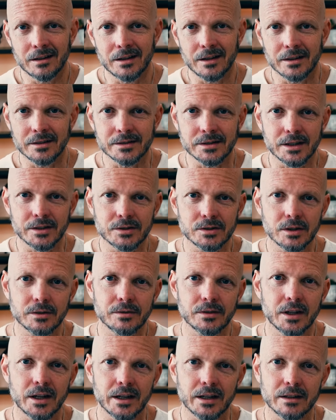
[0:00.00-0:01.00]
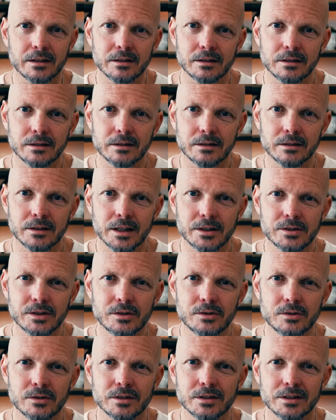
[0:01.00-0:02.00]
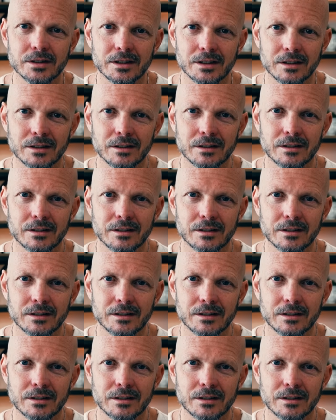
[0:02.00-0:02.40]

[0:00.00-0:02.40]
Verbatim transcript: and say stuff like, "That's interesting.